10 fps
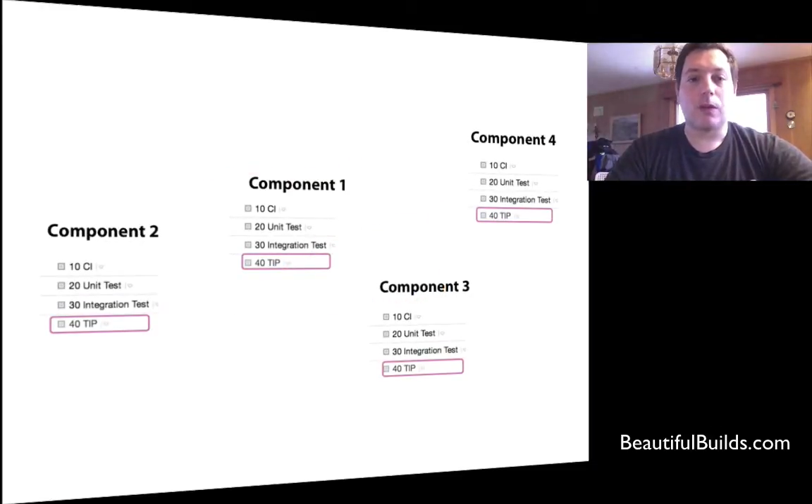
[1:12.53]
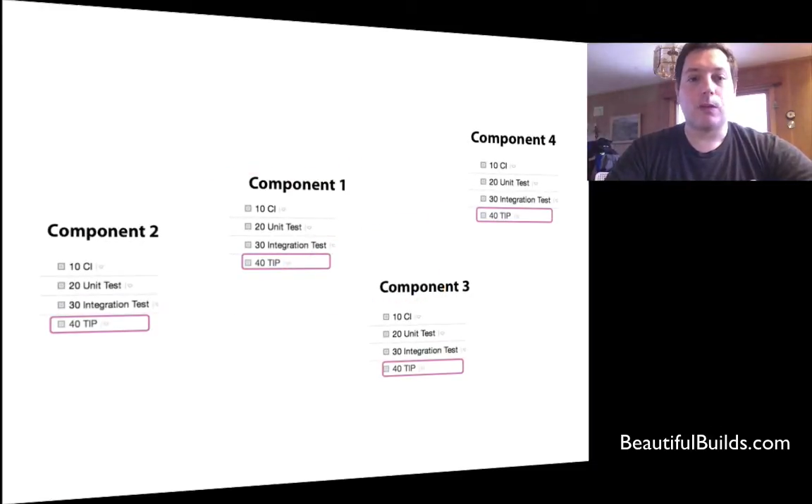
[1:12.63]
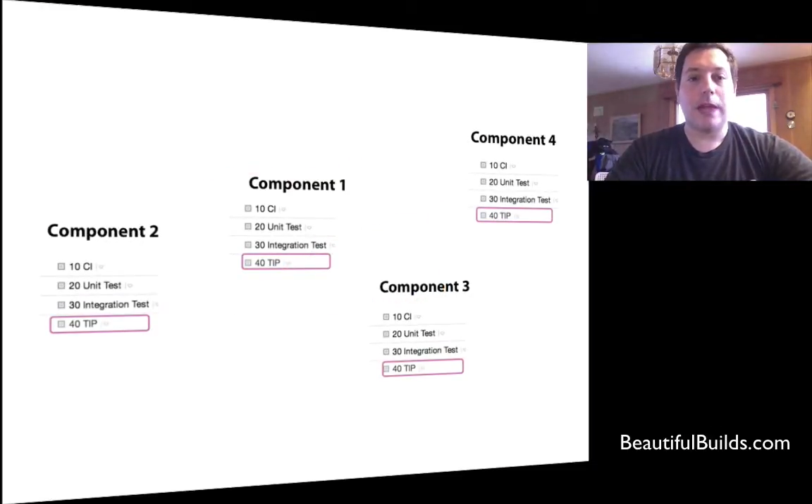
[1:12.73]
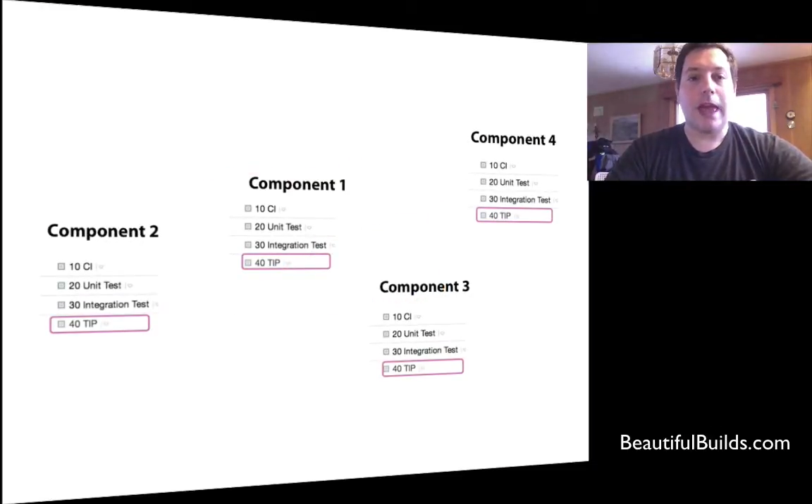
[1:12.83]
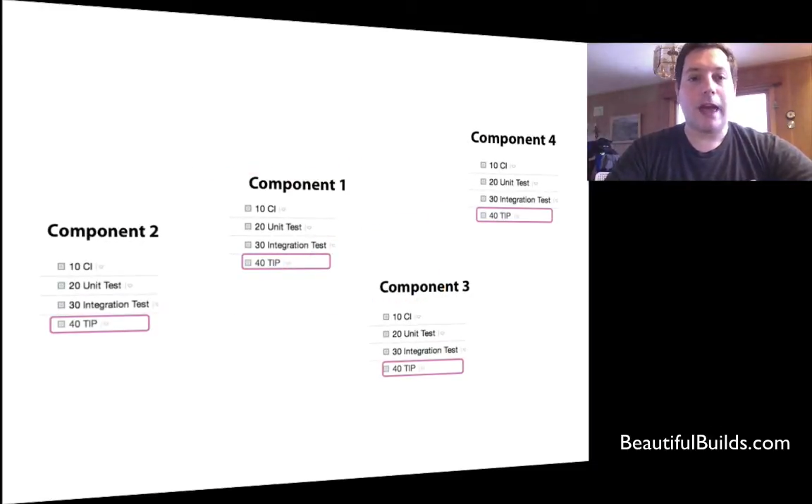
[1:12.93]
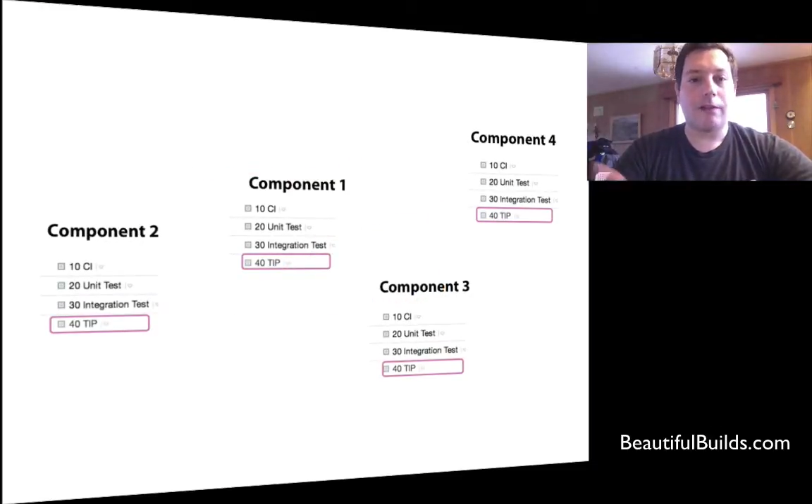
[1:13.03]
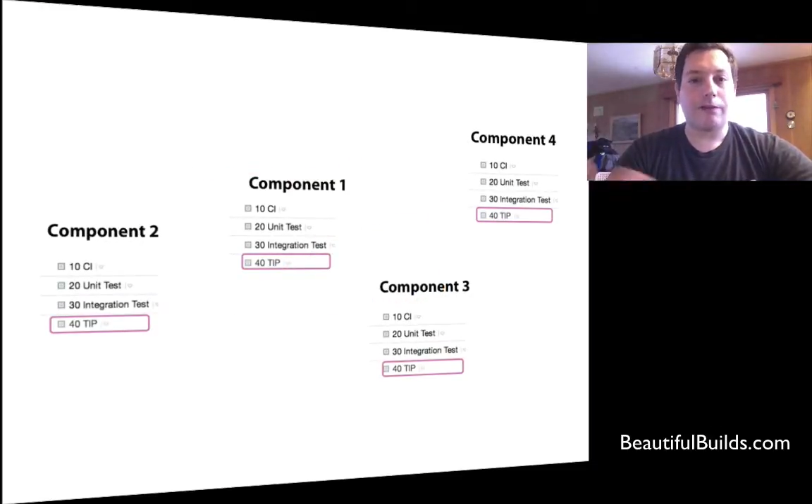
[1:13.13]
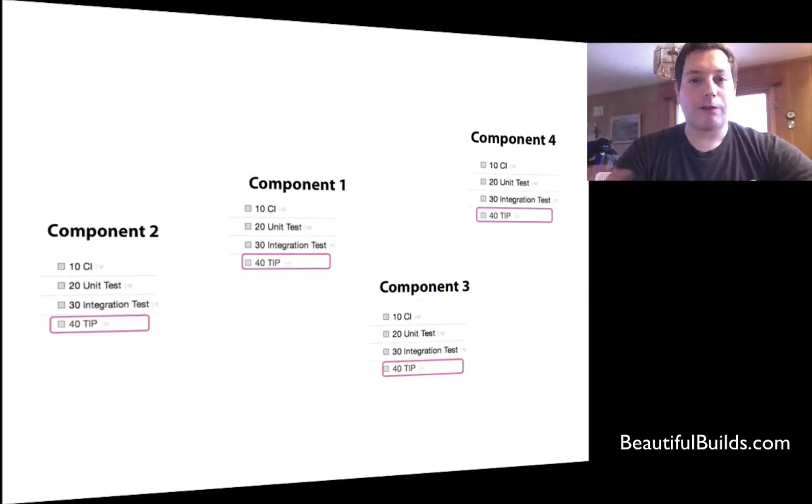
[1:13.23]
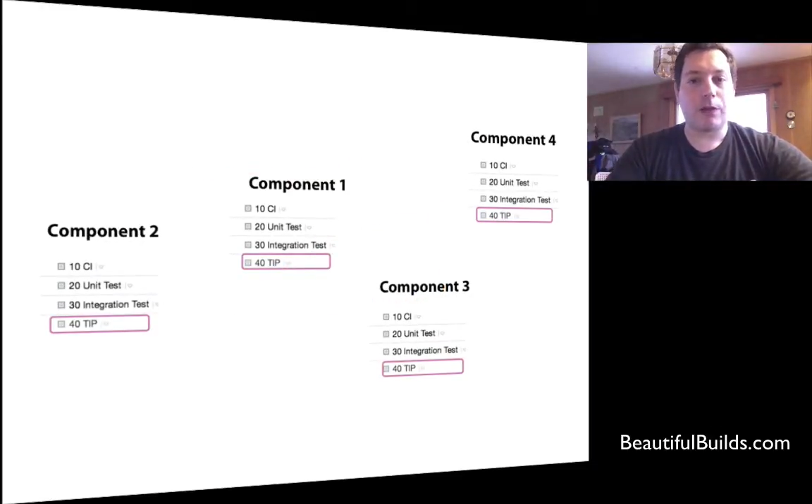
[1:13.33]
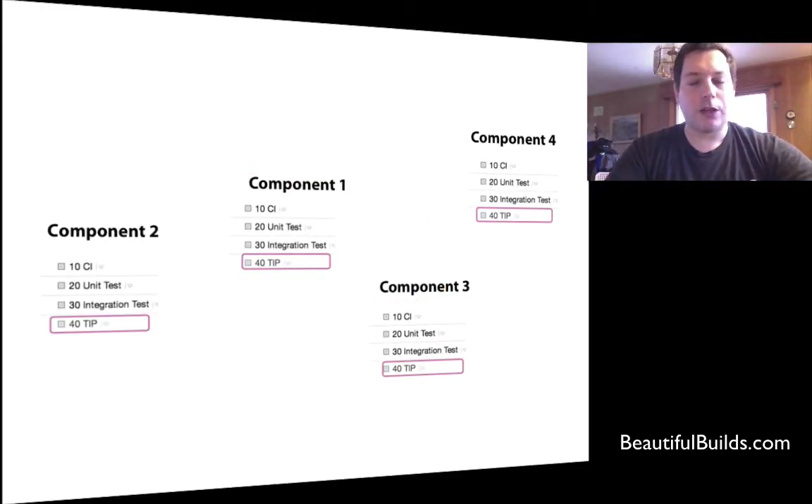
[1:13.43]
We have
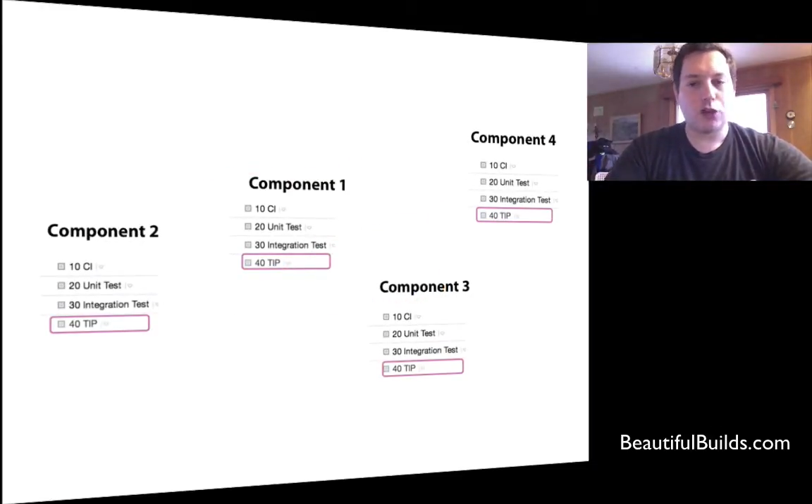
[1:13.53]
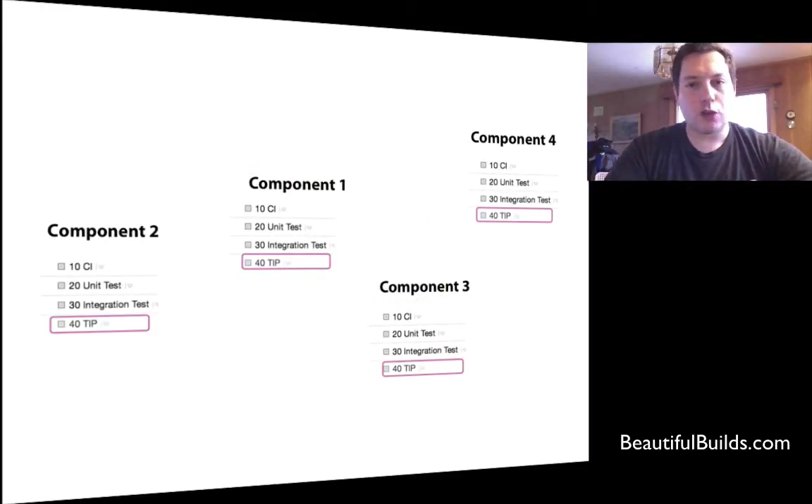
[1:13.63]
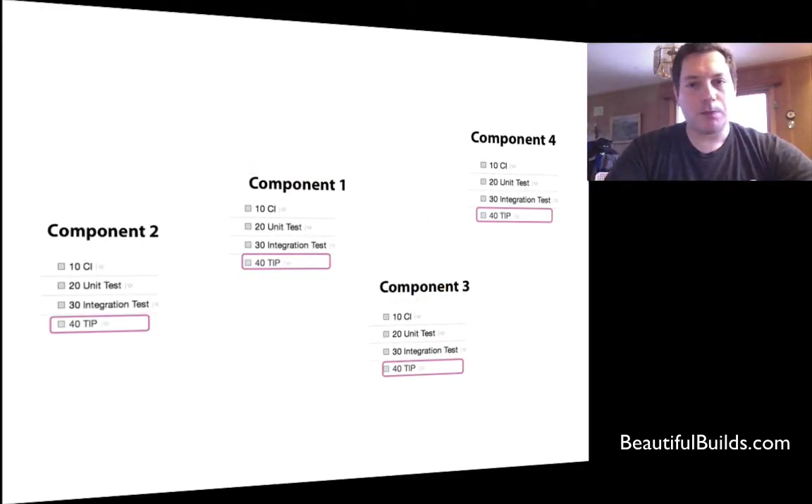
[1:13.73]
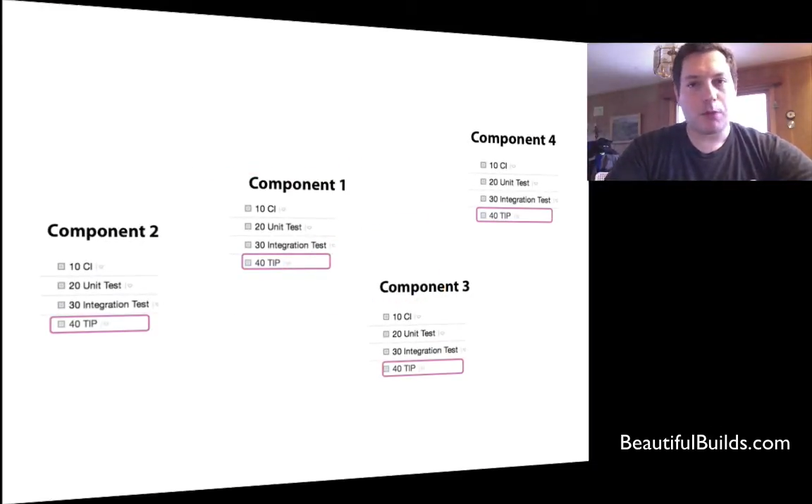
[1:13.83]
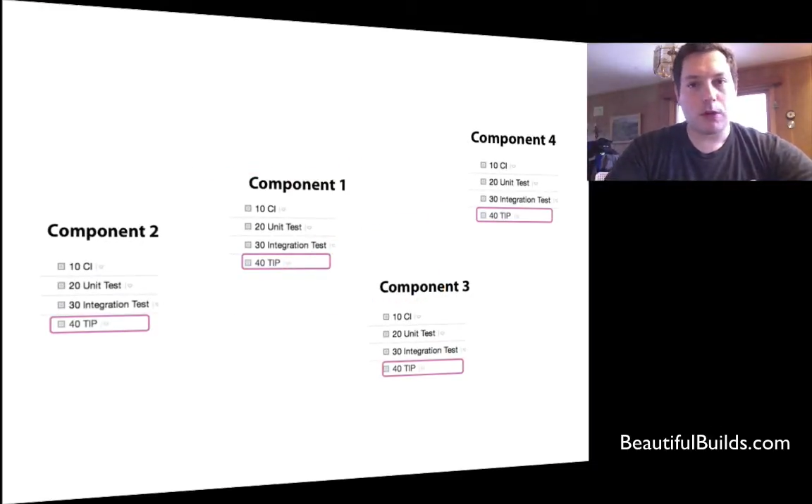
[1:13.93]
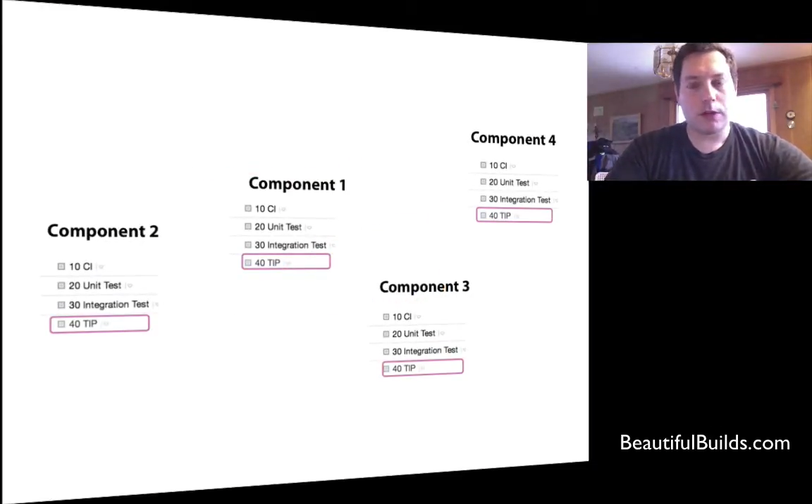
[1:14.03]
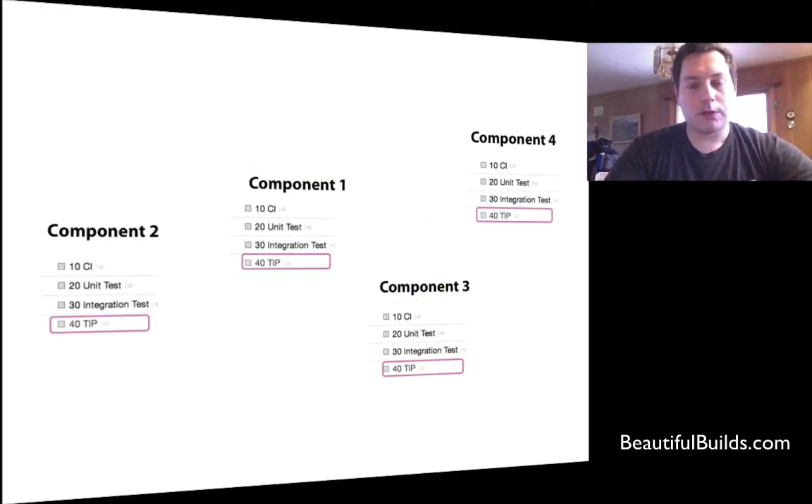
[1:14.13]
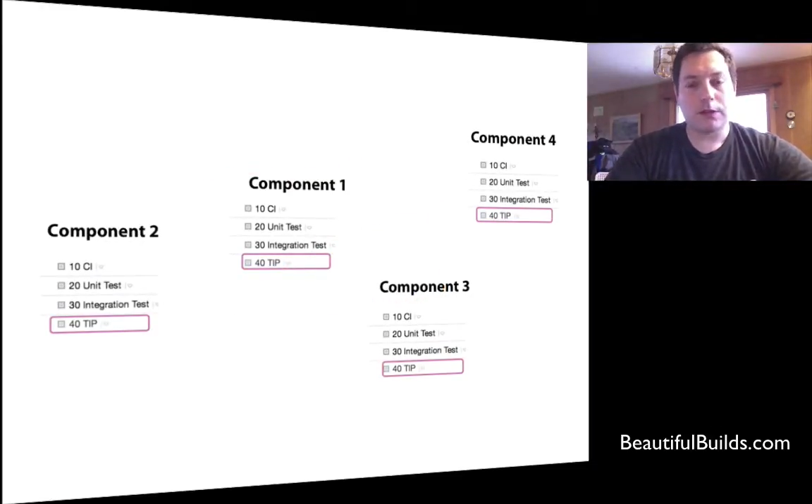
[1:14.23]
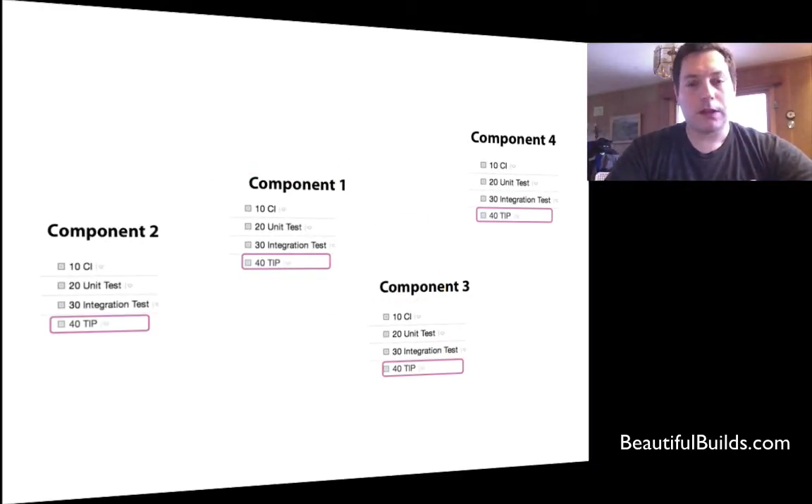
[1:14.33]
for each component